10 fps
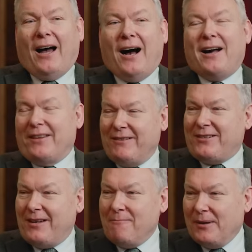either
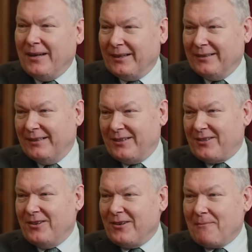it's him being an
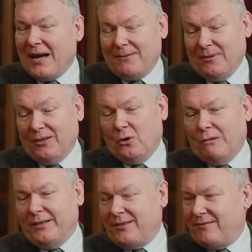eccentric madman
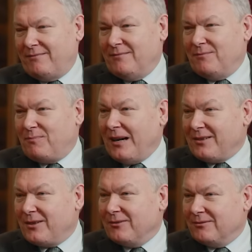or it's
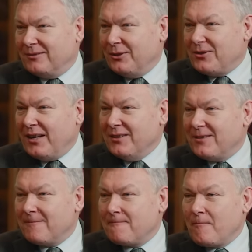practical good
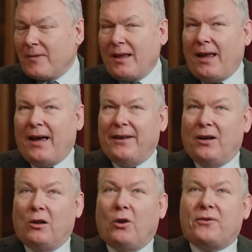sense. And
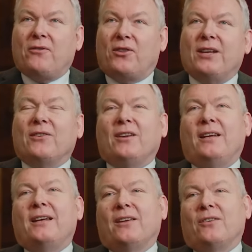a lot of the things that
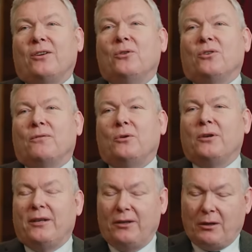he gets accused of, you
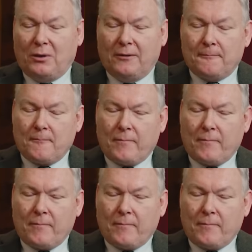look at it and you go, well,